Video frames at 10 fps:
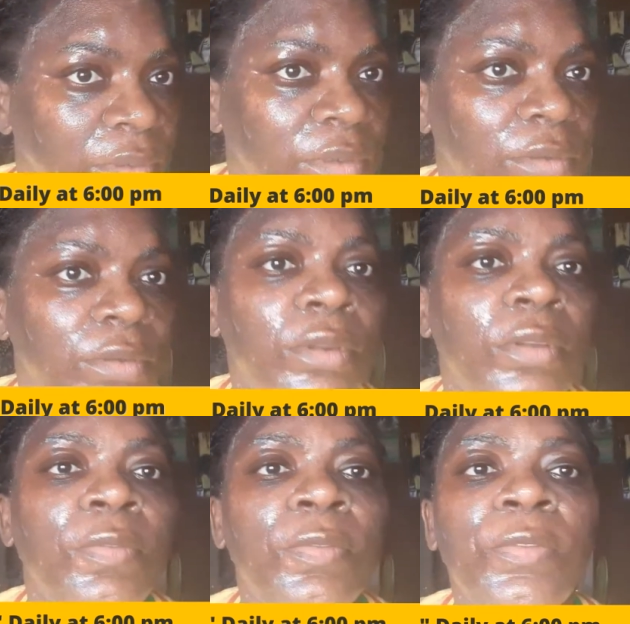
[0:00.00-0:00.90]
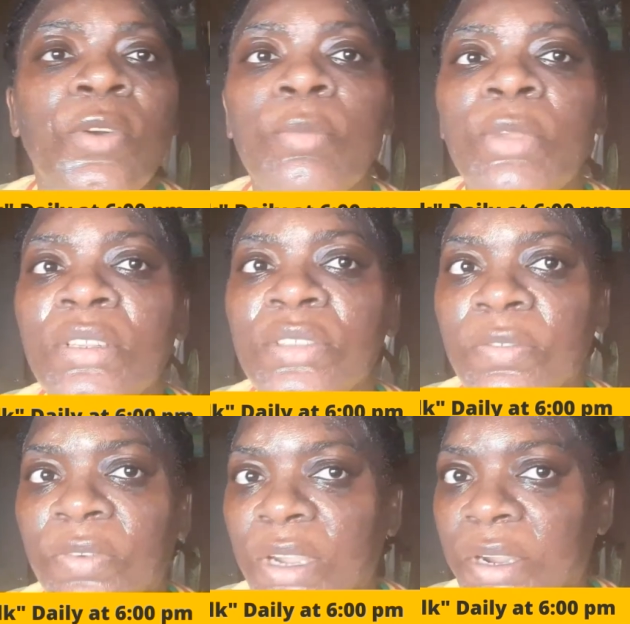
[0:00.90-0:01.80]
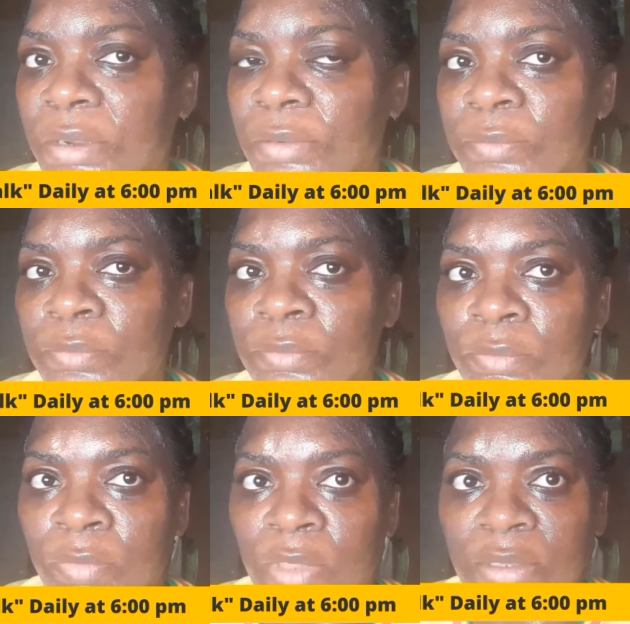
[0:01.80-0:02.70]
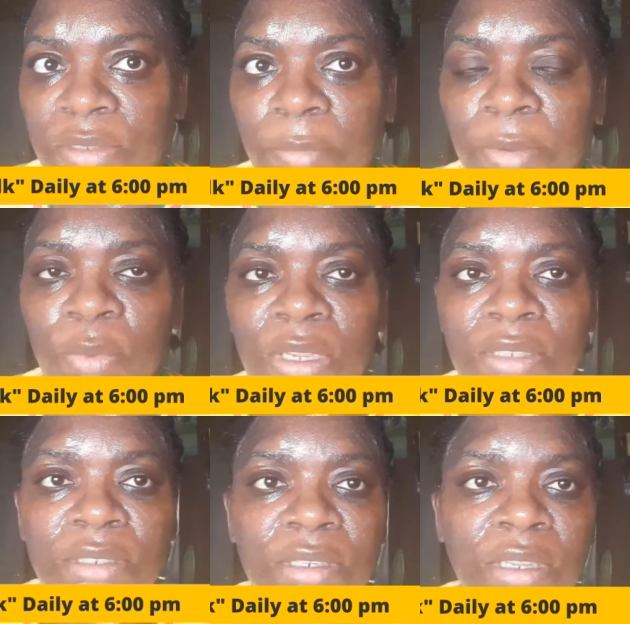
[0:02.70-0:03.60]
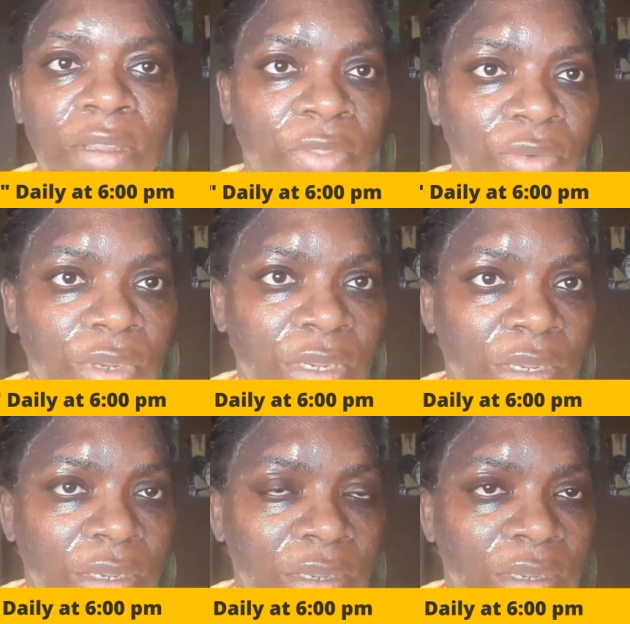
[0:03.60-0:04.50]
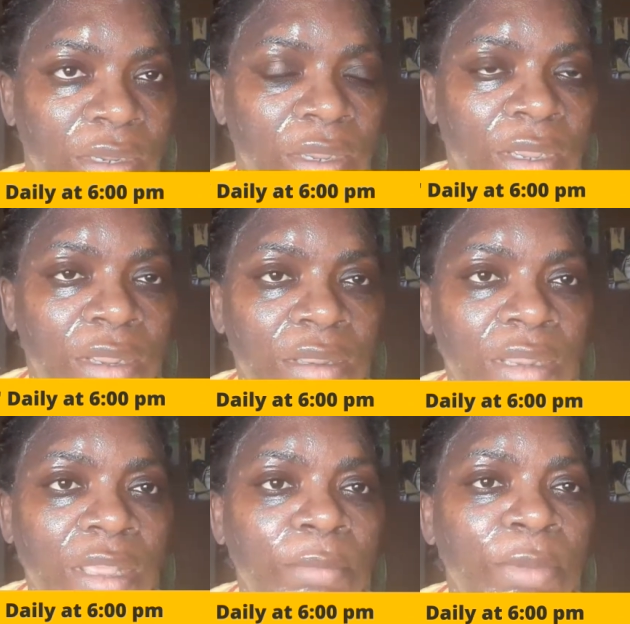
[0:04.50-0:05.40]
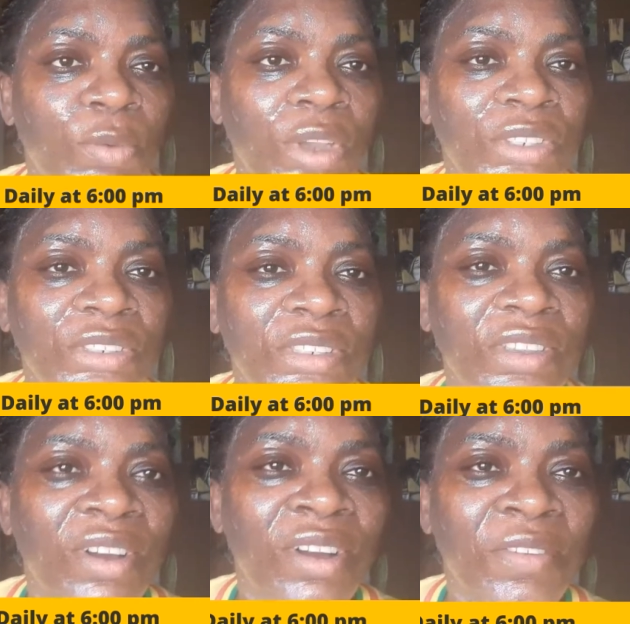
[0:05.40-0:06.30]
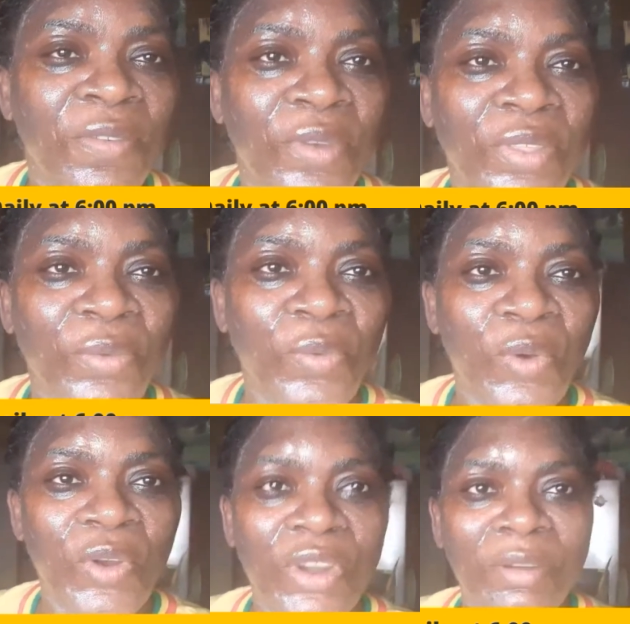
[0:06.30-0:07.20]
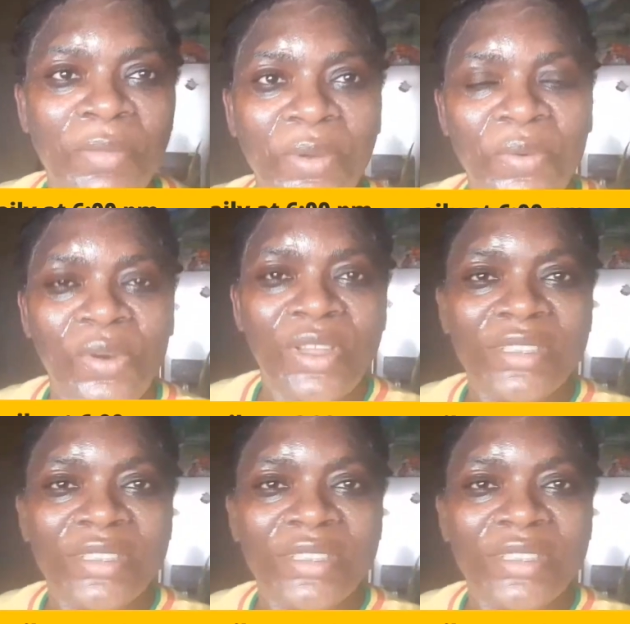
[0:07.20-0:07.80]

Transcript: 4 minutes so far. So I'll be waiting another 3. Then I'll be washing it off with warm water.